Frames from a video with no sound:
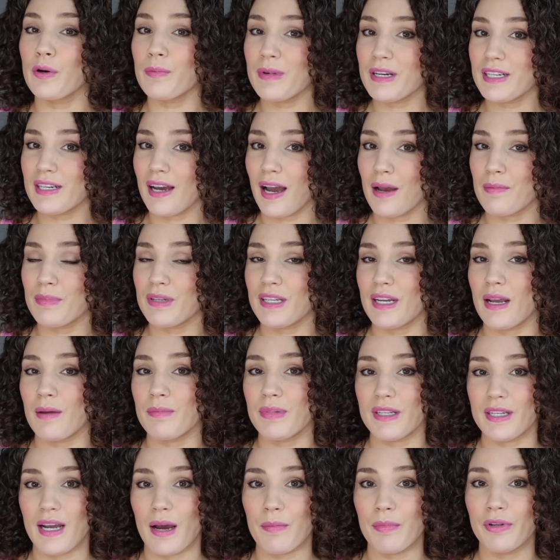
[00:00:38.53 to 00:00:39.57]
be timestamps
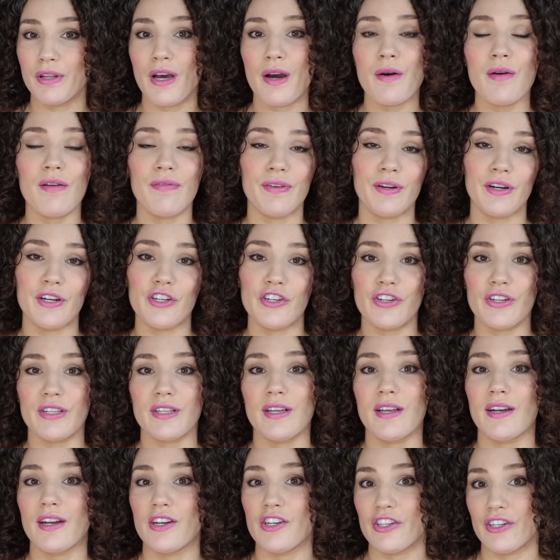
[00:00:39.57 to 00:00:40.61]
down below if you're
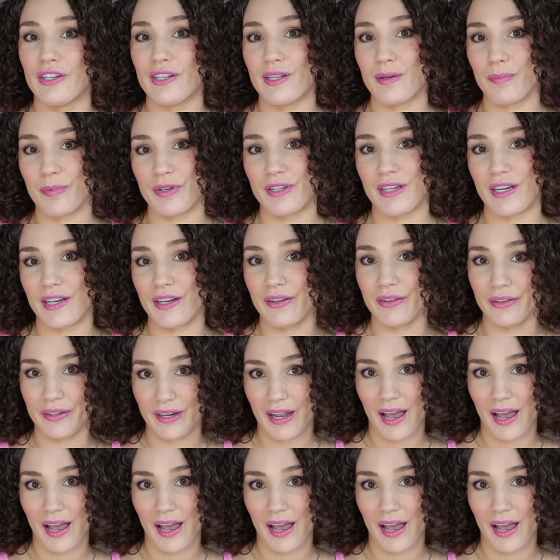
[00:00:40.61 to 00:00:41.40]
interested in just a particular